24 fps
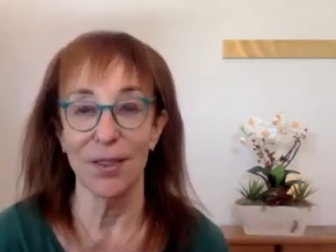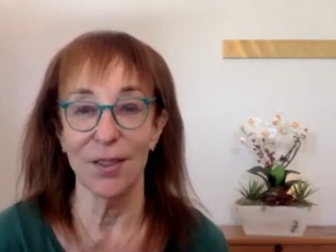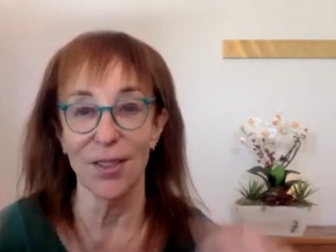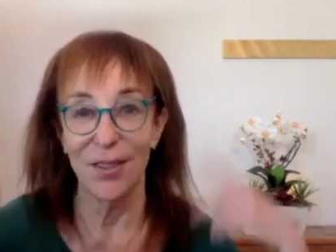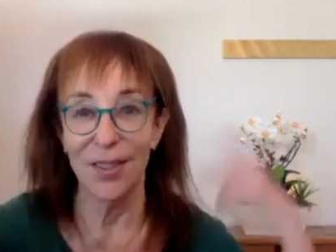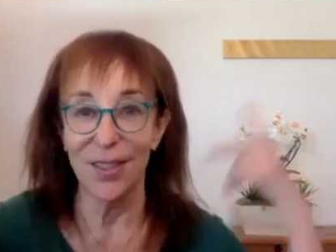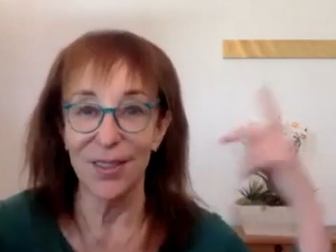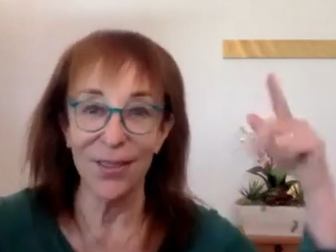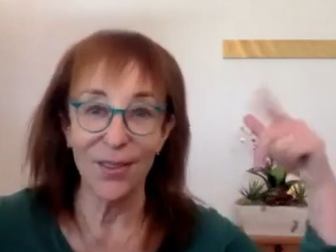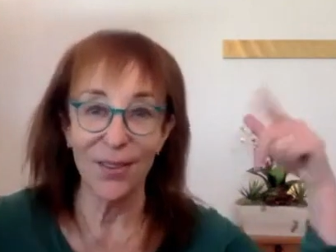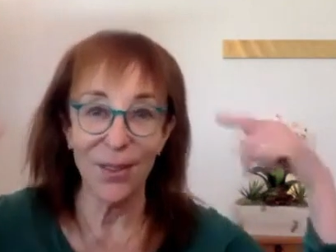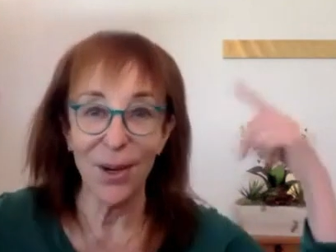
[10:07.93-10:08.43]
So
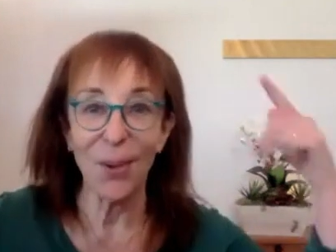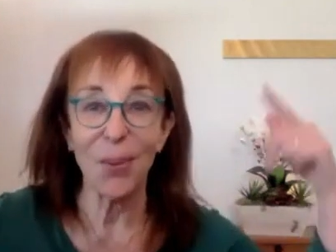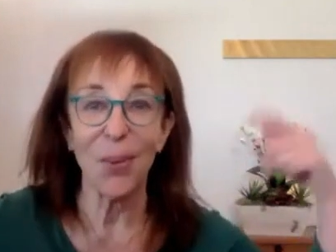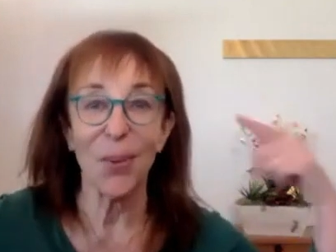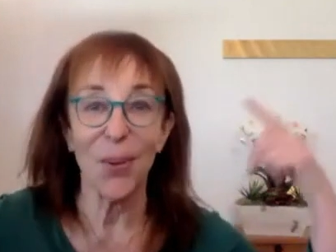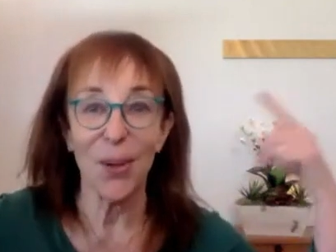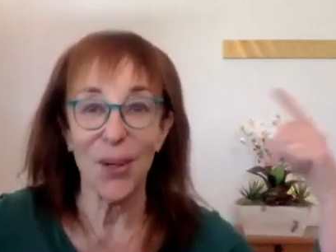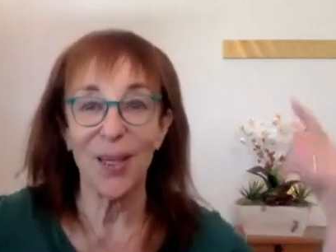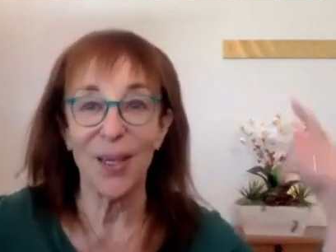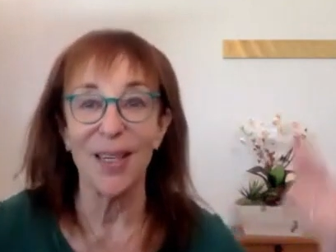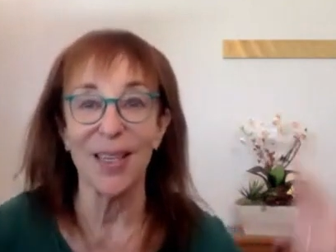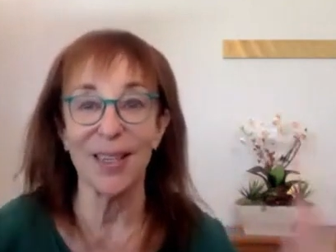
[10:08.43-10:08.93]
you start
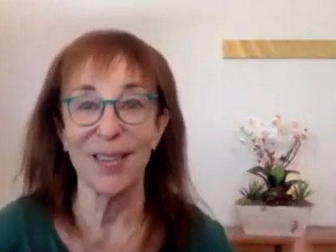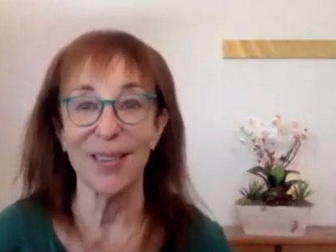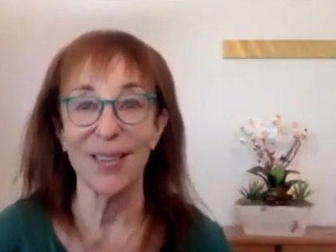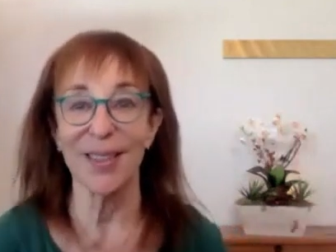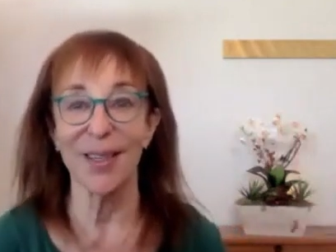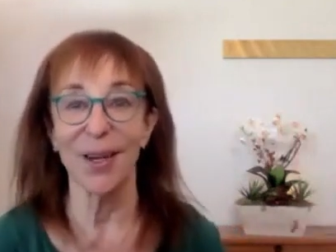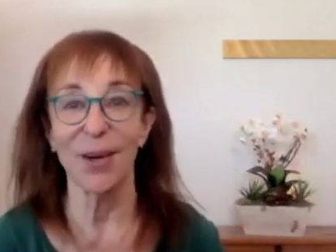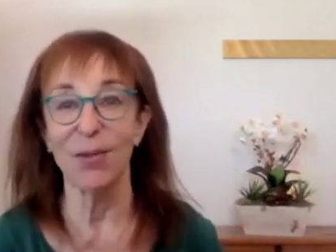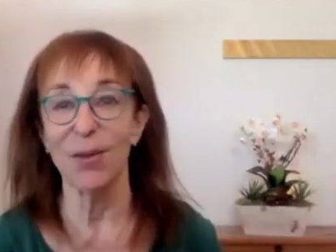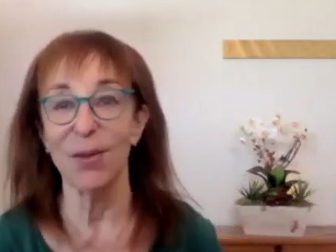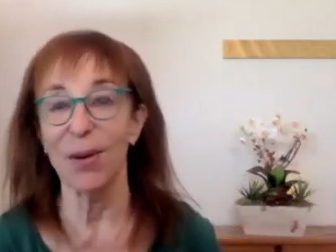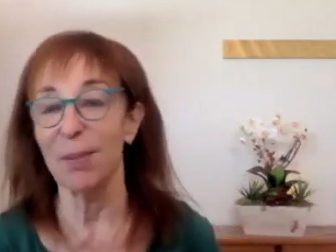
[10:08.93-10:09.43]
working
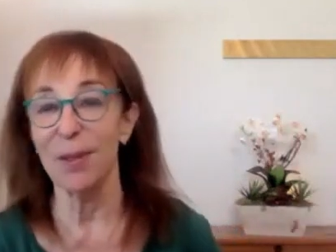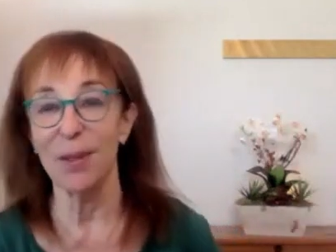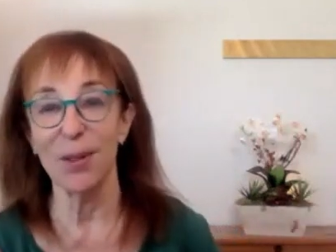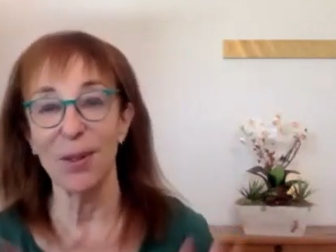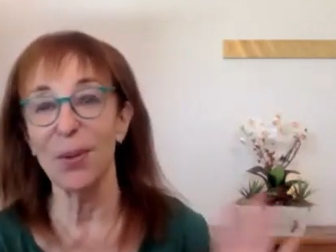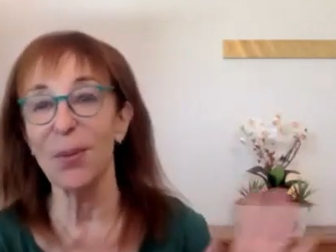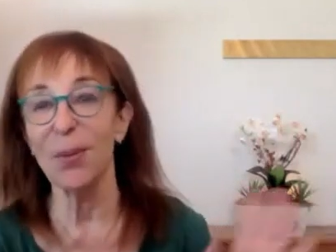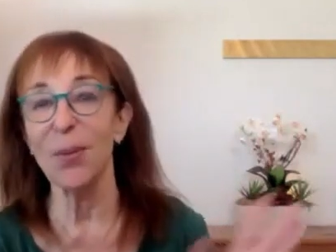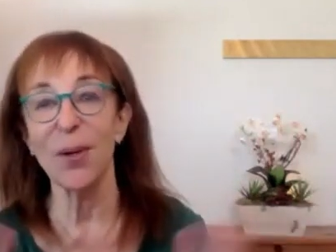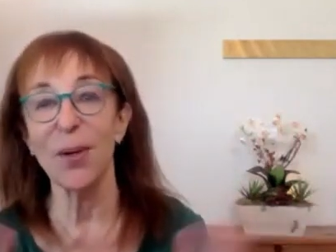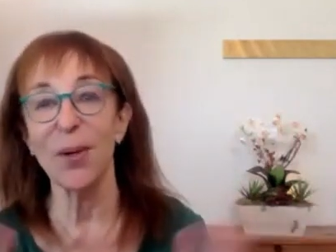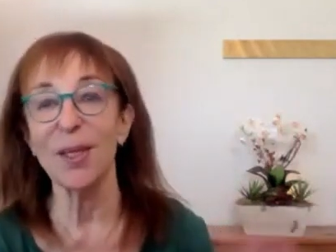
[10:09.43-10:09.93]
yourself up. You
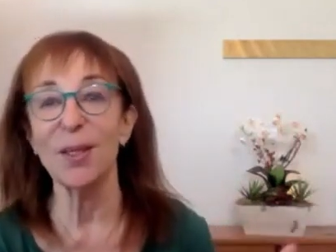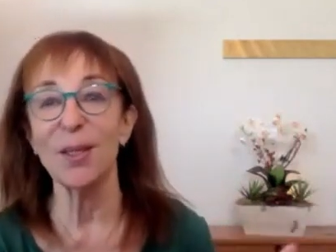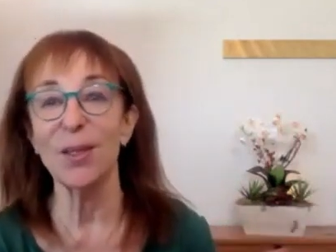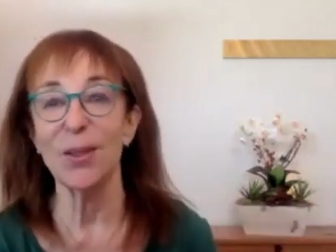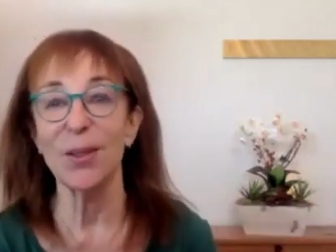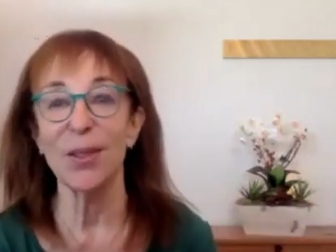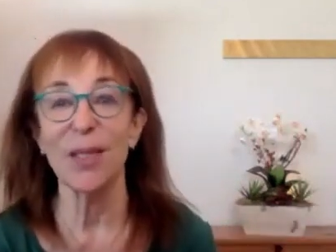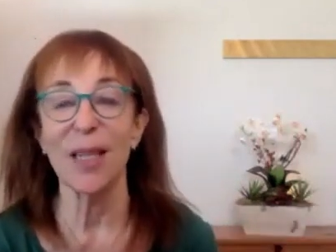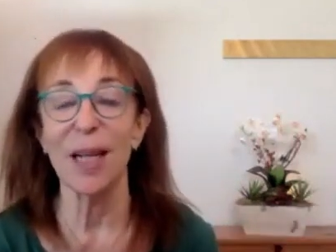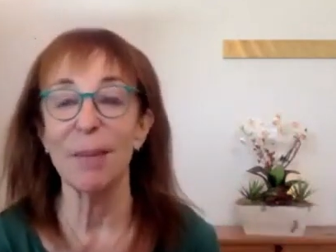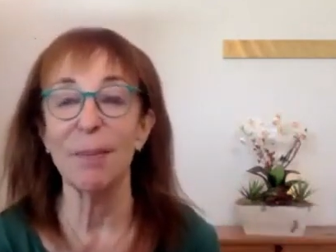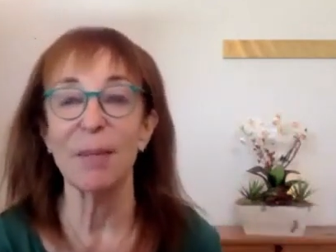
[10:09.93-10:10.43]
don't want to
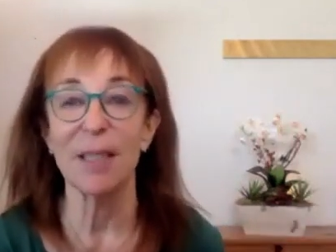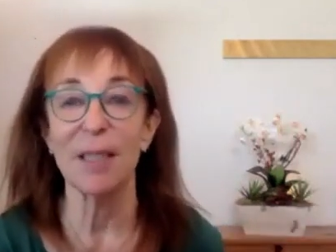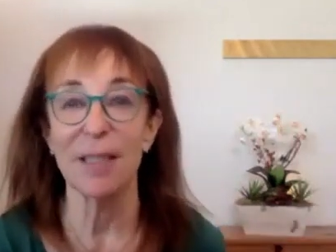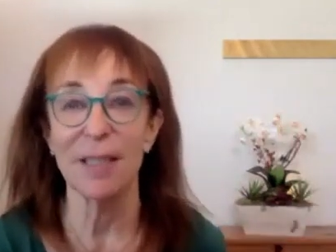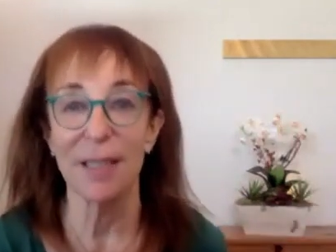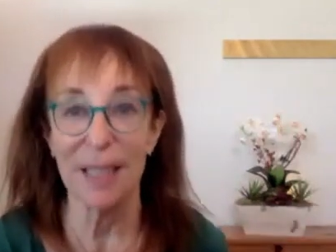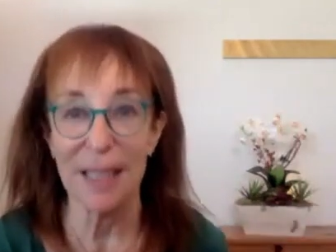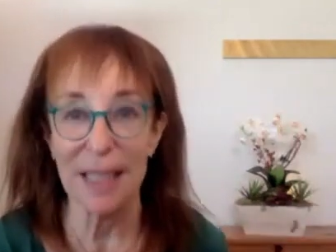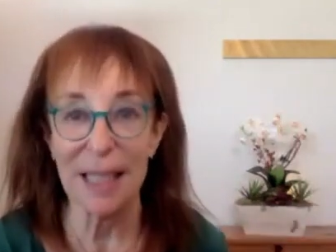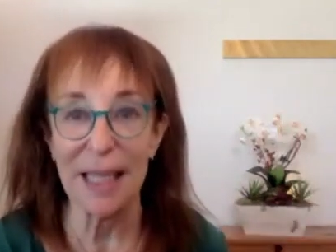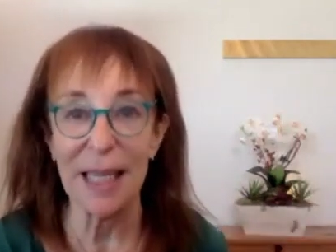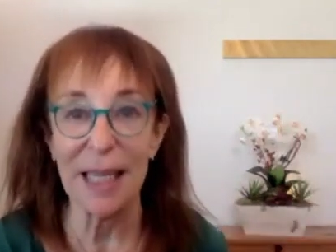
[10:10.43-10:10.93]
do that
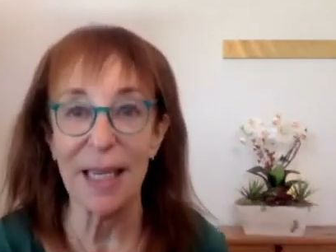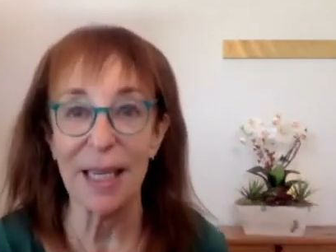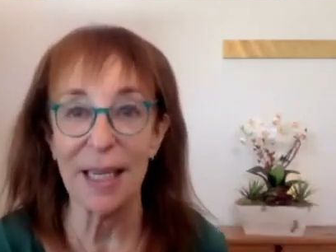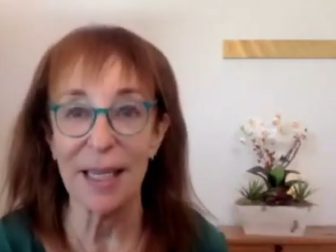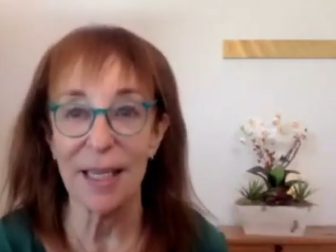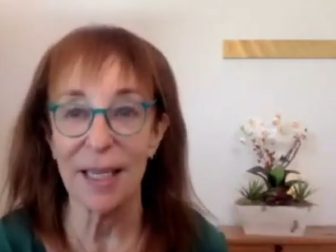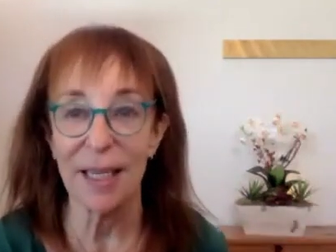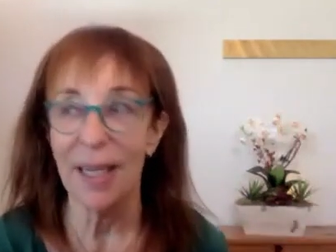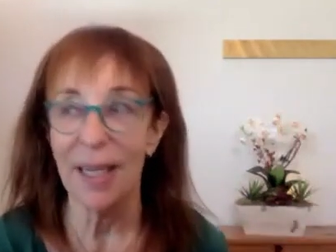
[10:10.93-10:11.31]
because that